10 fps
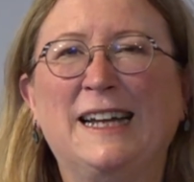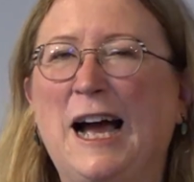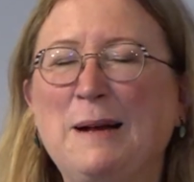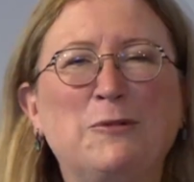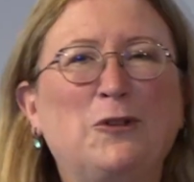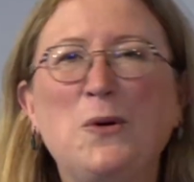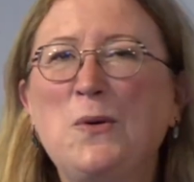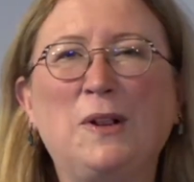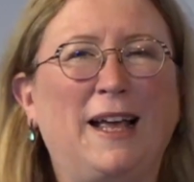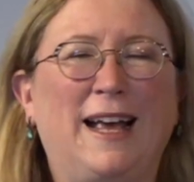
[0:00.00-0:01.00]
I'm so
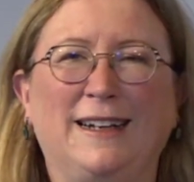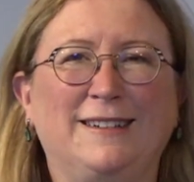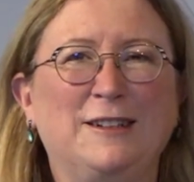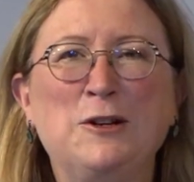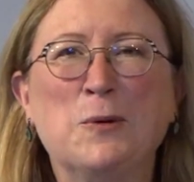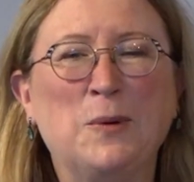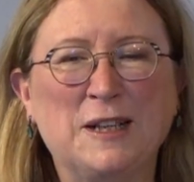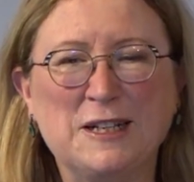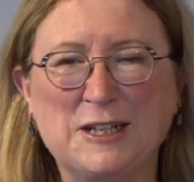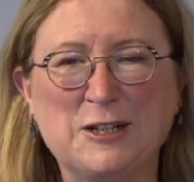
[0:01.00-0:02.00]
glad you're with
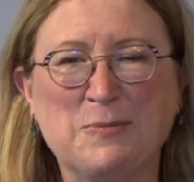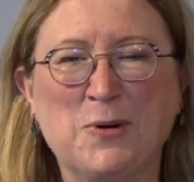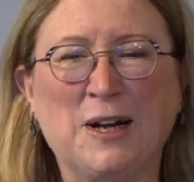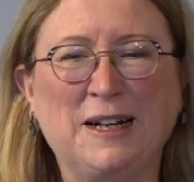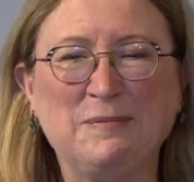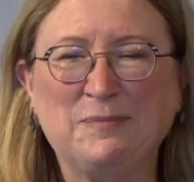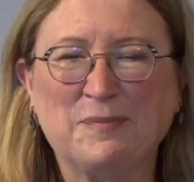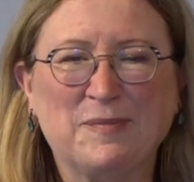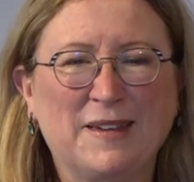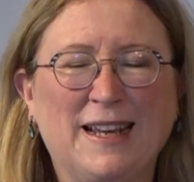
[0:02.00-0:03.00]
us this morning.
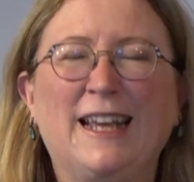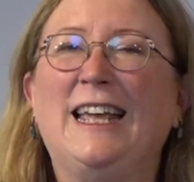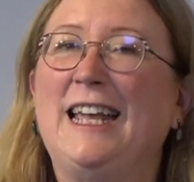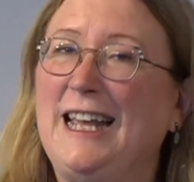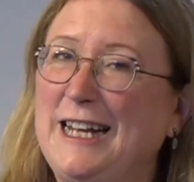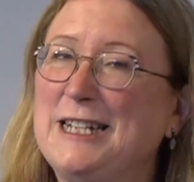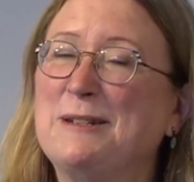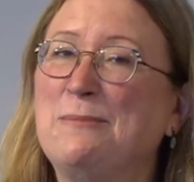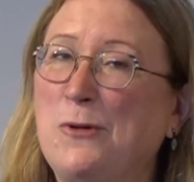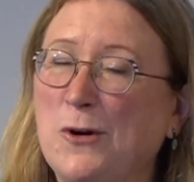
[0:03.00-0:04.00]
It is
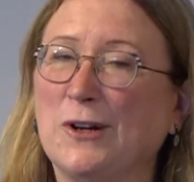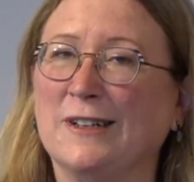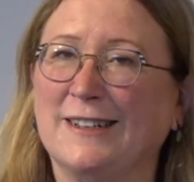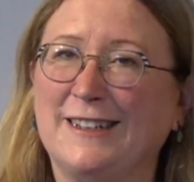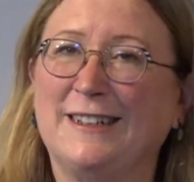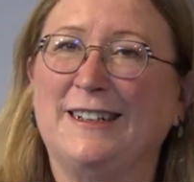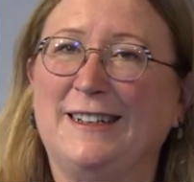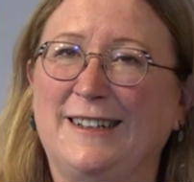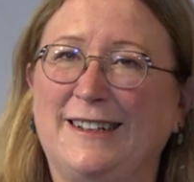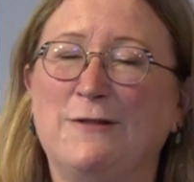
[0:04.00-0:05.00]
important
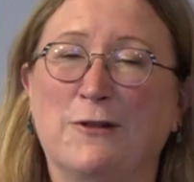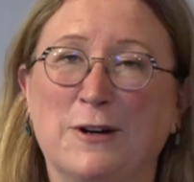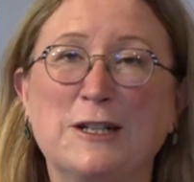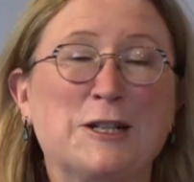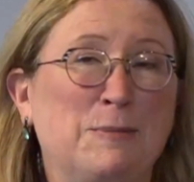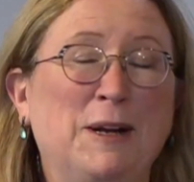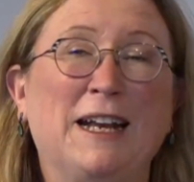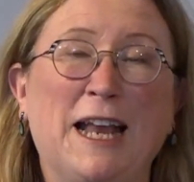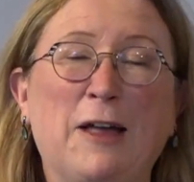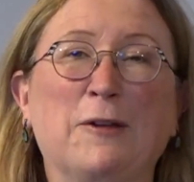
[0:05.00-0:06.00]
for us to be
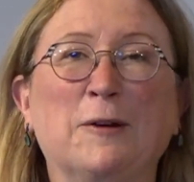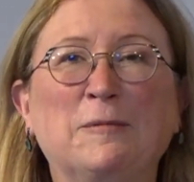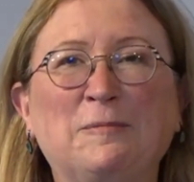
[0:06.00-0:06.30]
together.